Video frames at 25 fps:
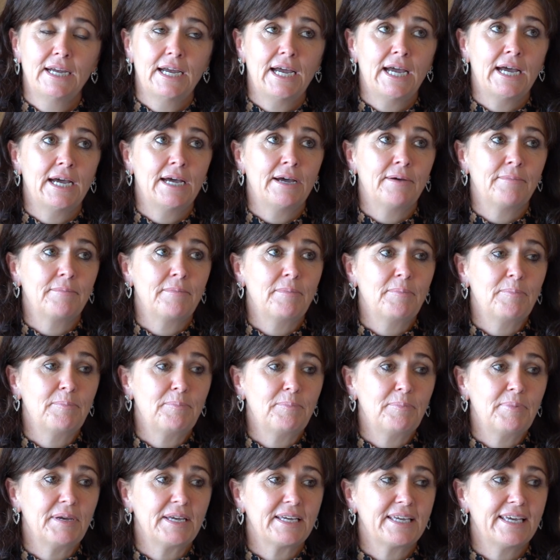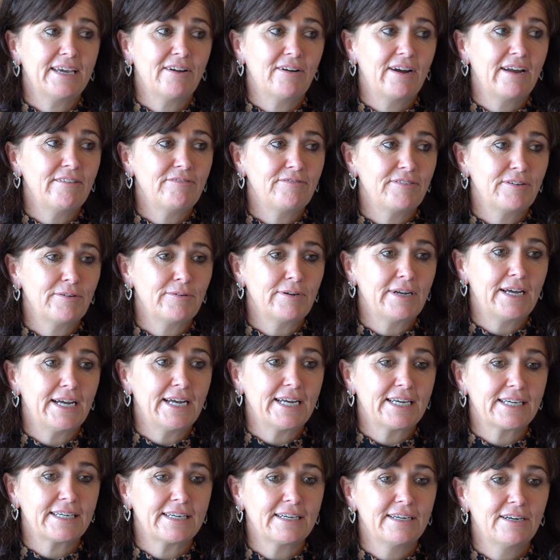But yeah, I feel
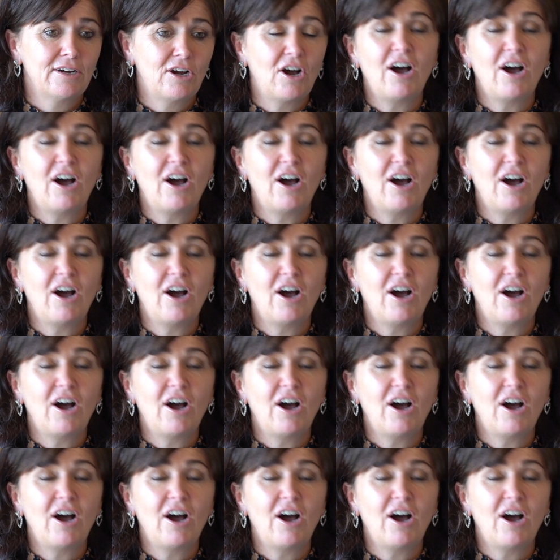like